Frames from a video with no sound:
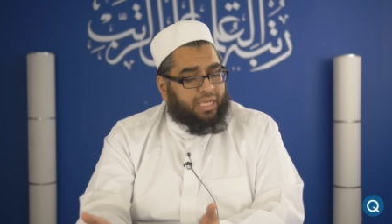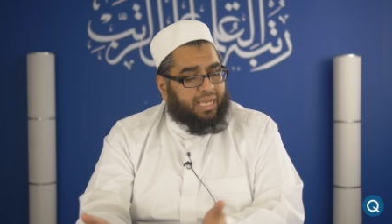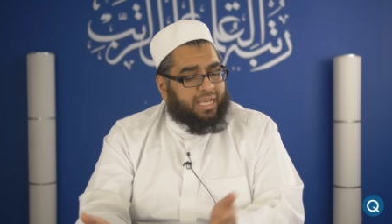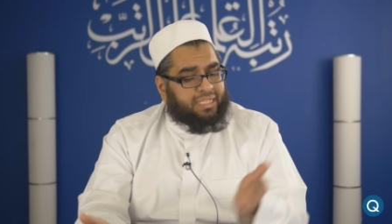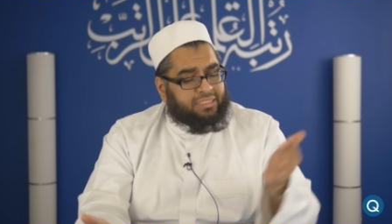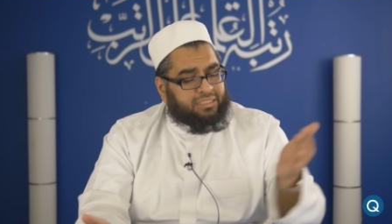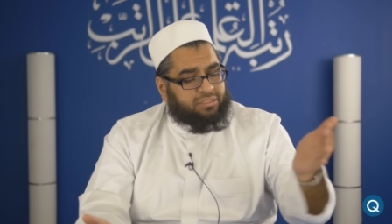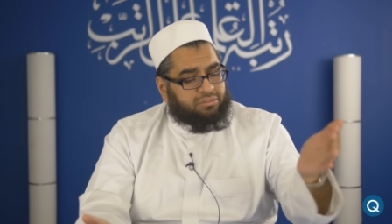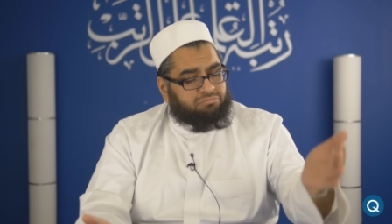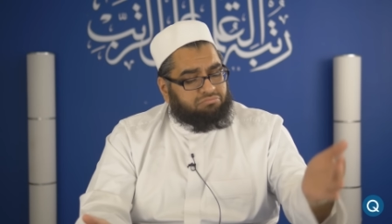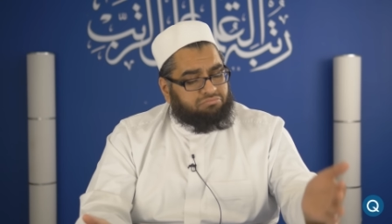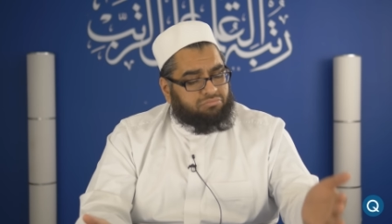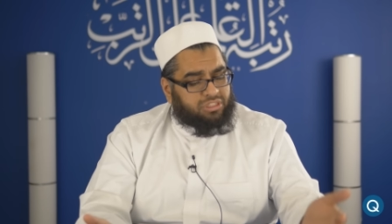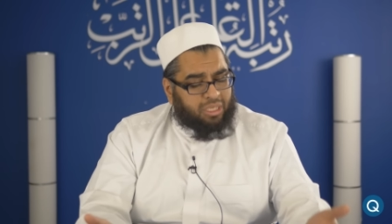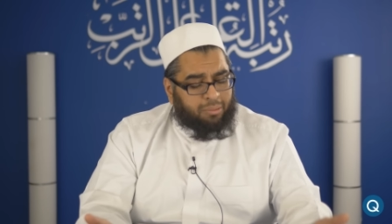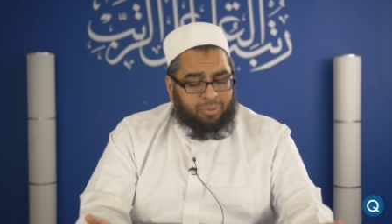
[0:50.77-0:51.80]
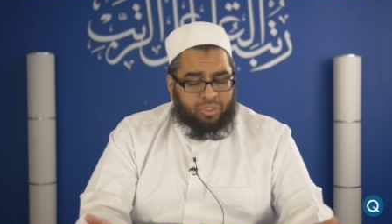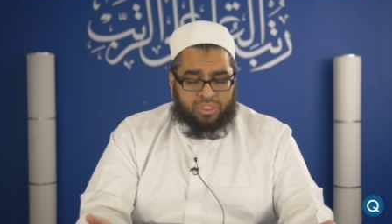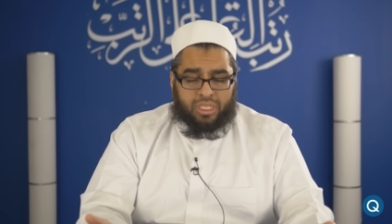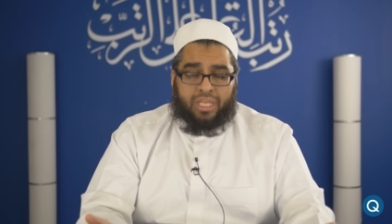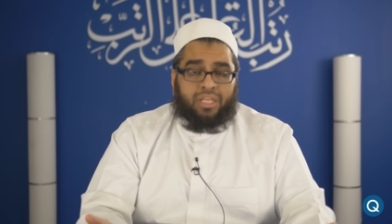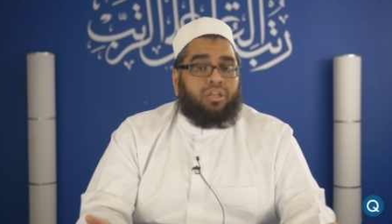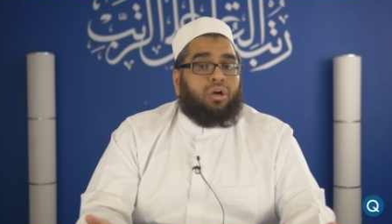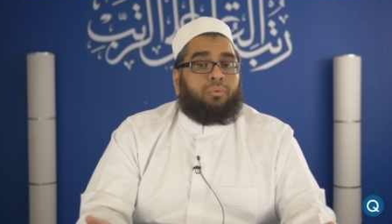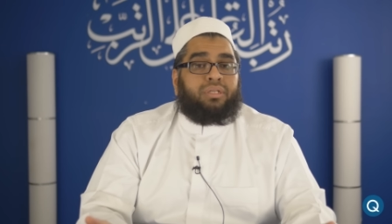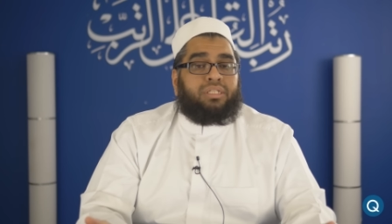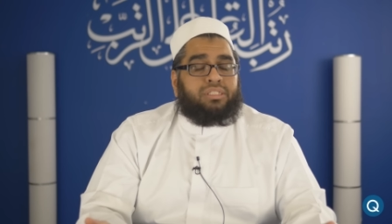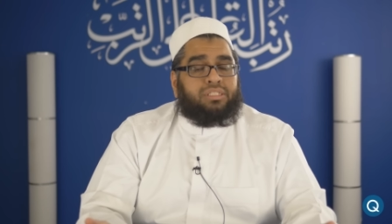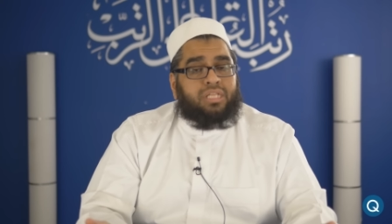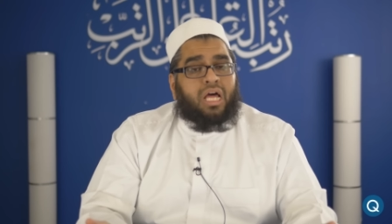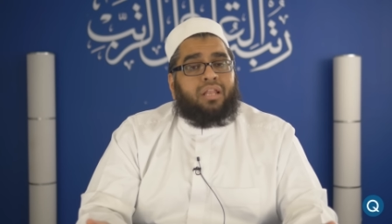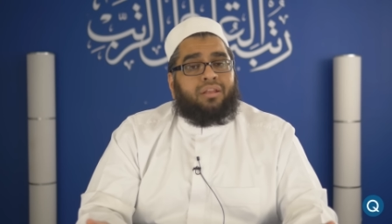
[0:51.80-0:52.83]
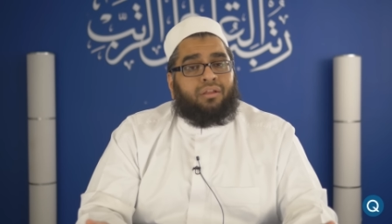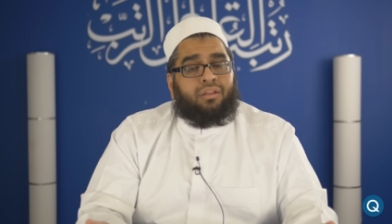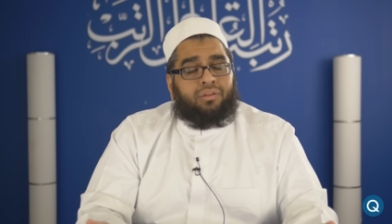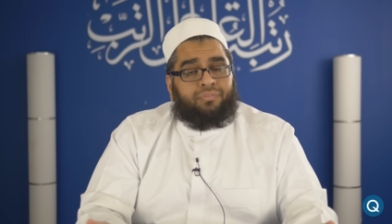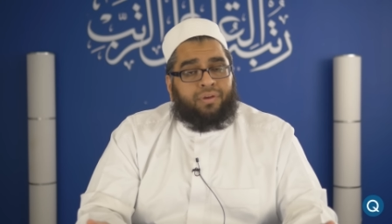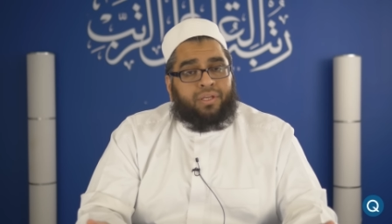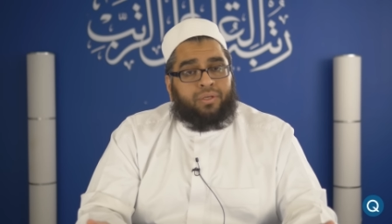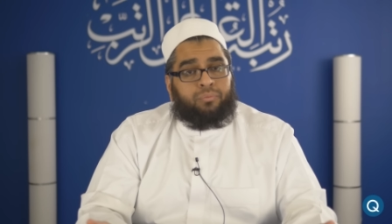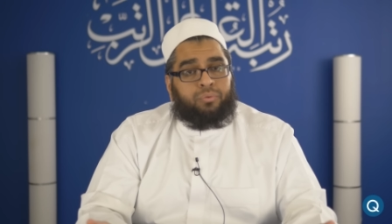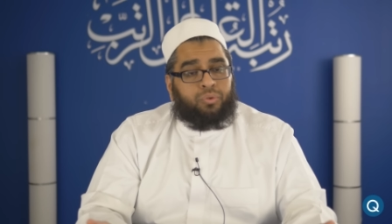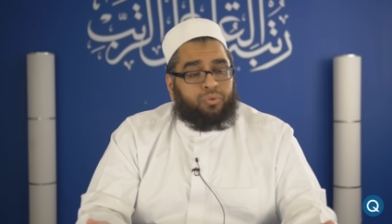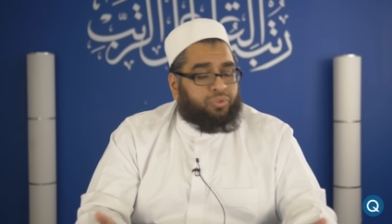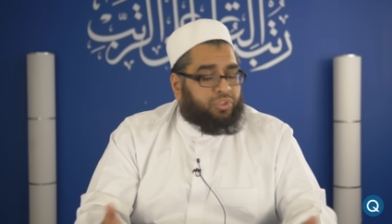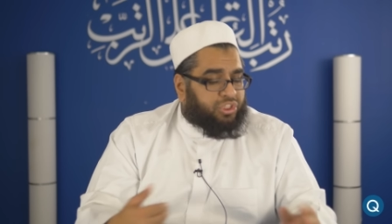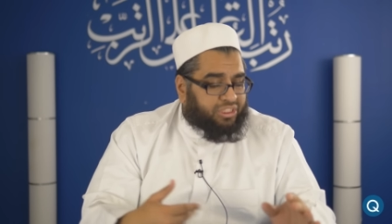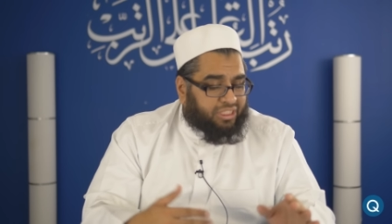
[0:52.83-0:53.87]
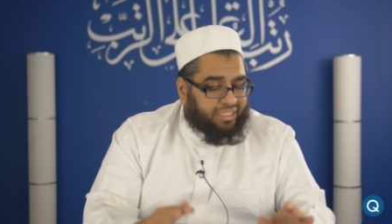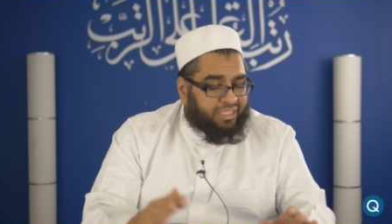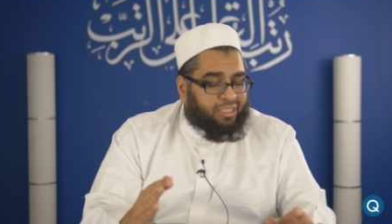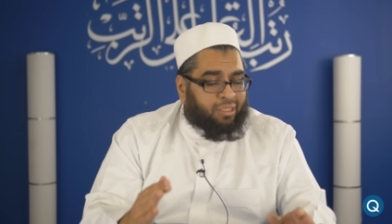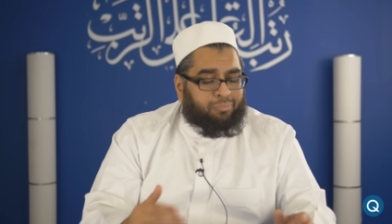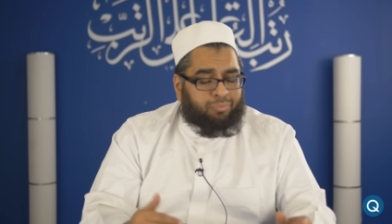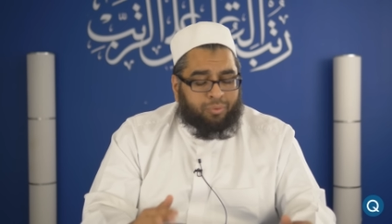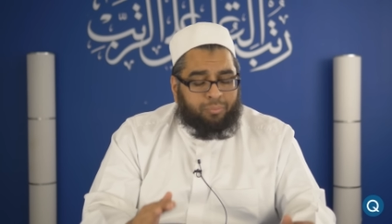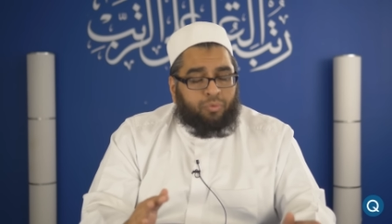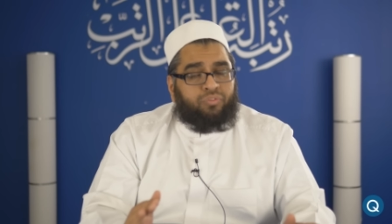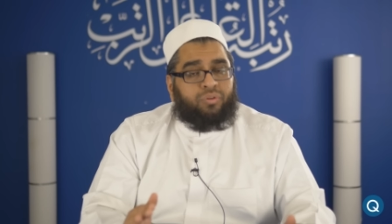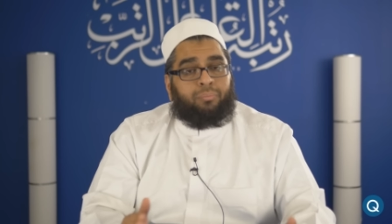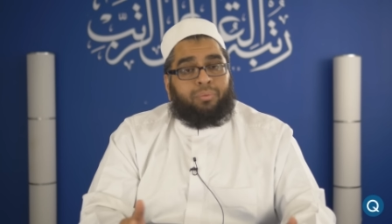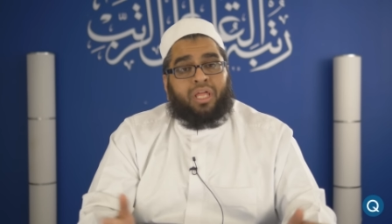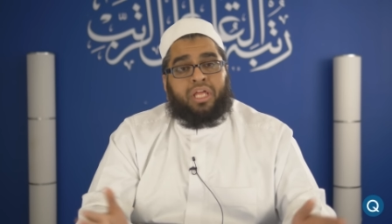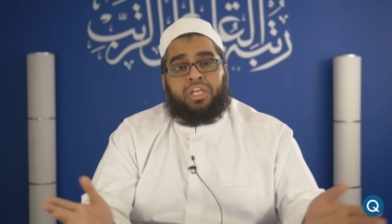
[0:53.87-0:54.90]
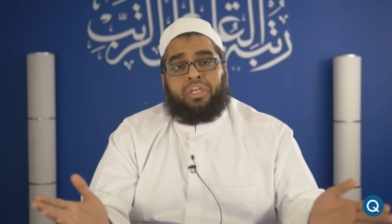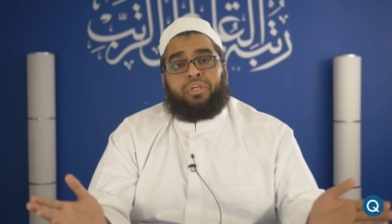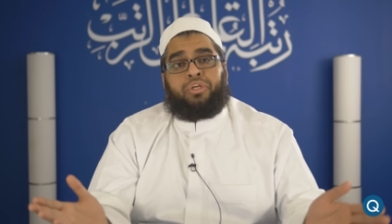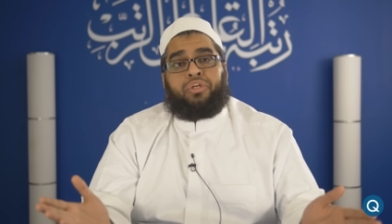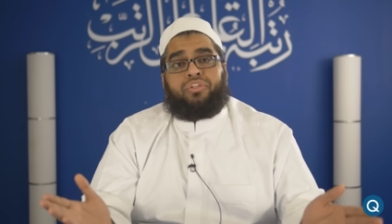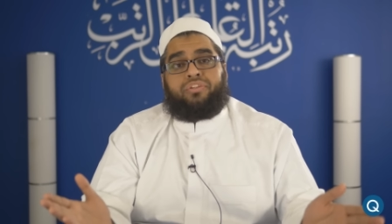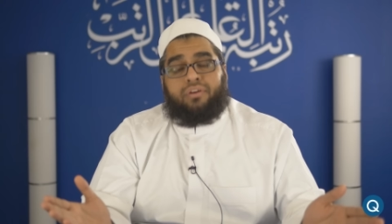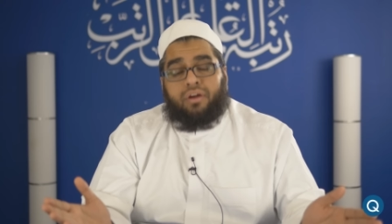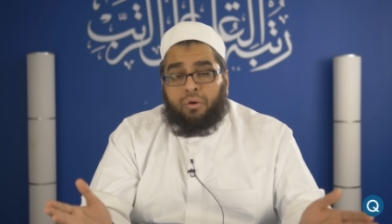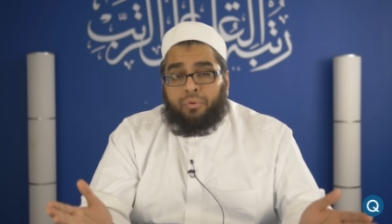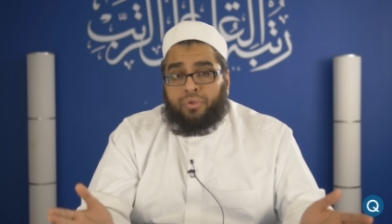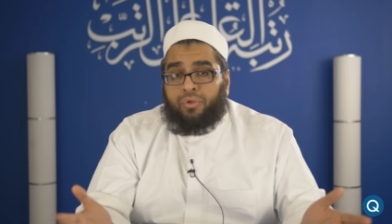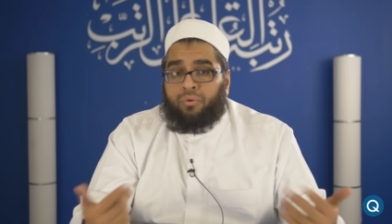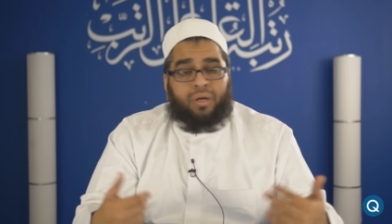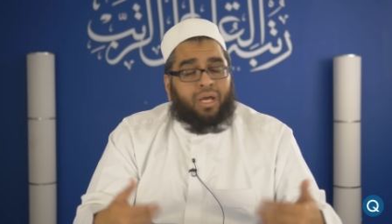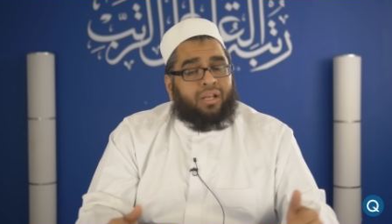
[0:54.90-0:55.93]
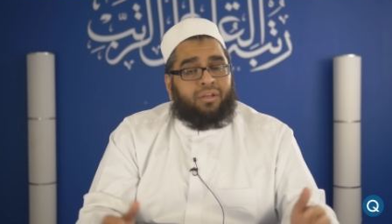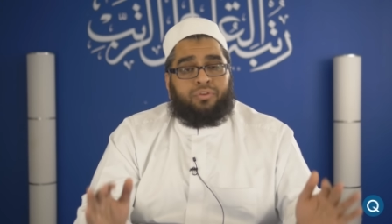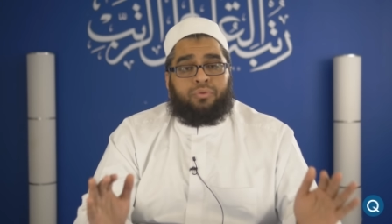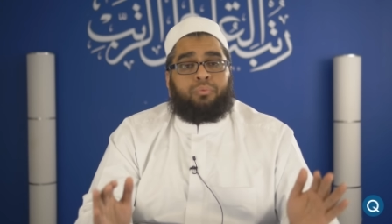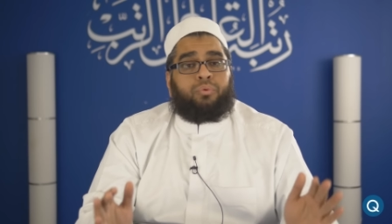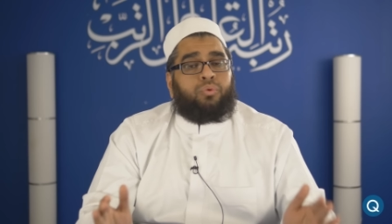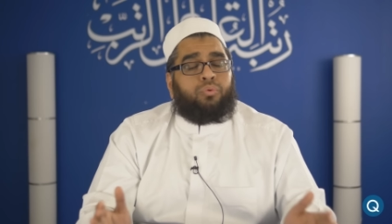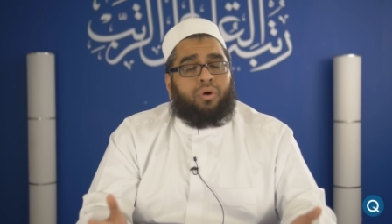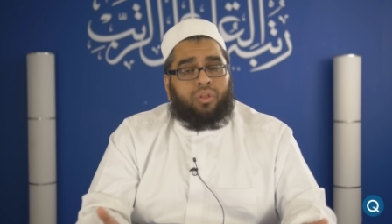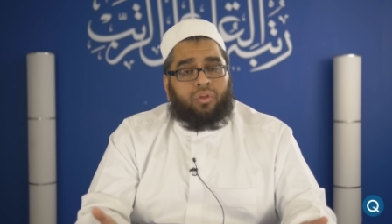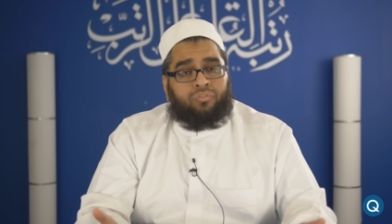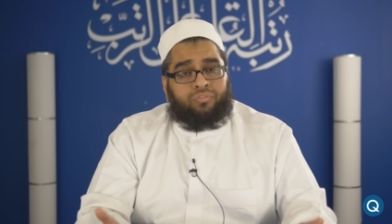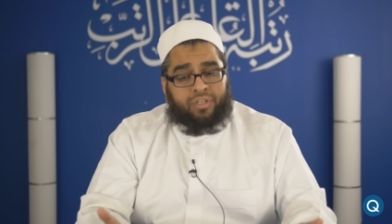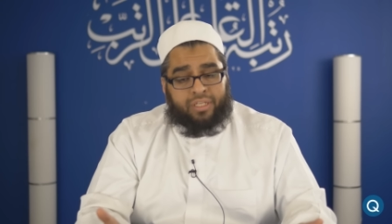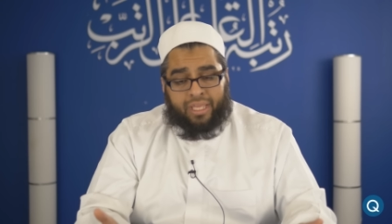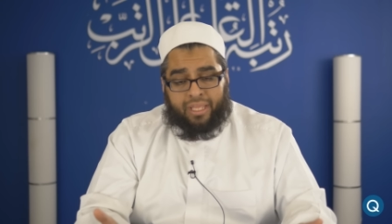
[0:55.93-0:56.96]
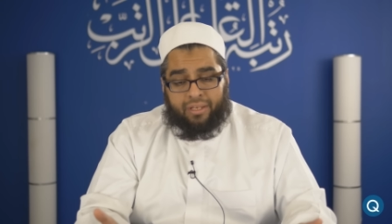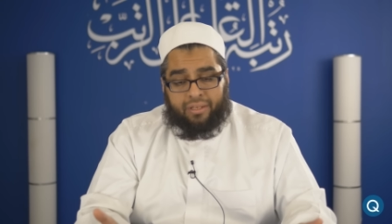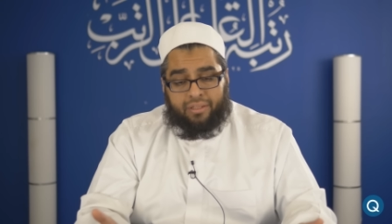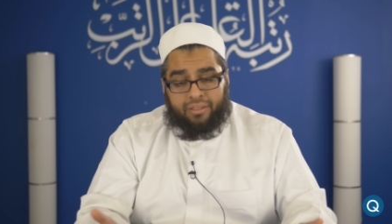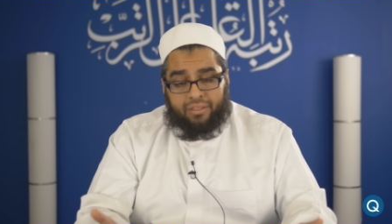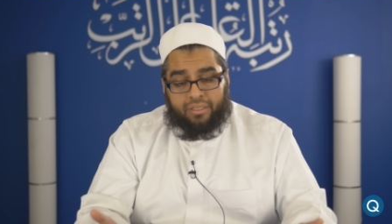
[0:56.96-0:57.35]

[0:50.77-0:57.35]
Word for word: And some are saying no, it does not nullify your wudu. You just clean up, remove the blood, and you're good to go. You don't got to do wudu all over again.